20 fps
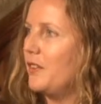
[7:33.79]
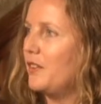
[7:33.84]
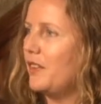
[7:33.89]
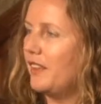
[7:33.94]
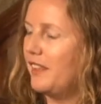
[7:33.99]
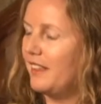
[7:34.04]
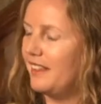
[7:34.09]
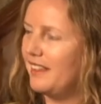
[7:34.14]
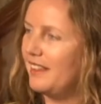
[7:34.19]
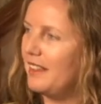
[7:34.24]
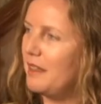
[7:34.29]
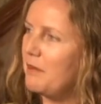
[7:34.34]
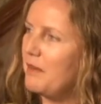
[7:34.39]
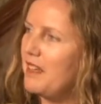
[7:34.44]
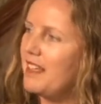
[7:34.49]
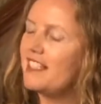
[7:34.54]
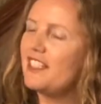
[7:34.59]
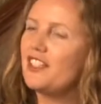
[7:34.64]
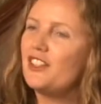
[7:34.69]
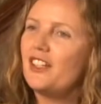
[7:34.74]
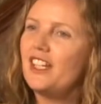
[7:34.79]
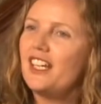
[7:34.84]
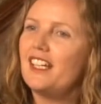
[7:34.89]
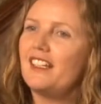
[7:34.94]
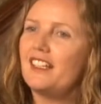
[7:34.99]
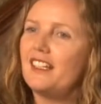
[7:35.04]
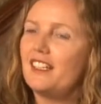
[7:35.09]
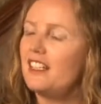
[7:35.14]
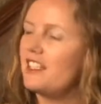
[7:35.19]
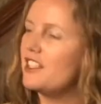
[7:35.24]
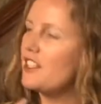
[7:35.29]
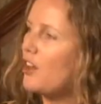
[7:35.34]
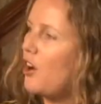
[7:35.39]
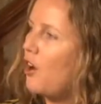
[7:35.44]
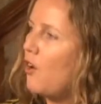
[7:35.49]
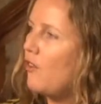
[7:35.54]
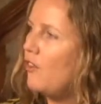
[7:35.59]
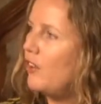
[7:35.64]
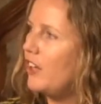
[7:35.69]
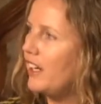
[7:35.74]
So the, the mystery and the
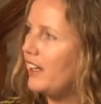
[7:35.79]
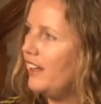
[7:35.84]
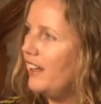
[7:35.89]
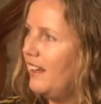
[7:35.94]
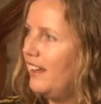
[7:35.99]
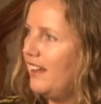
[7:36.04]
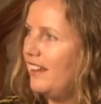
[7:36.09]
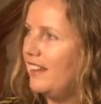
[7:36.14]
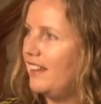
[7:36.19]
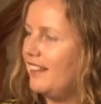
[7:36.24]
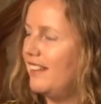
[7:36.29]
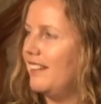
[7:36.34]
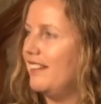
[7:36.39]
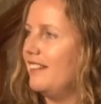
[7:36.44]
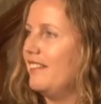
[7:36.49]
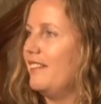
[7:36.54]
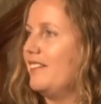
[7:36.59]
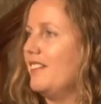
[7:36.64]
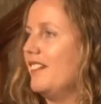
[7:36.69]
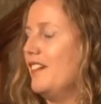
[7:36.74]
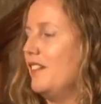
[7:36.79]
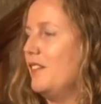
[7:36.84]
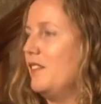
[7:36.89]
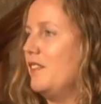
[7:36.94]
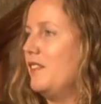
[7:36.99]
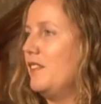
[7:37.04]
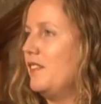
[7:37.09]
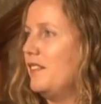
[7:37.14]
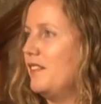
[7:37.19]
discovery uh, of.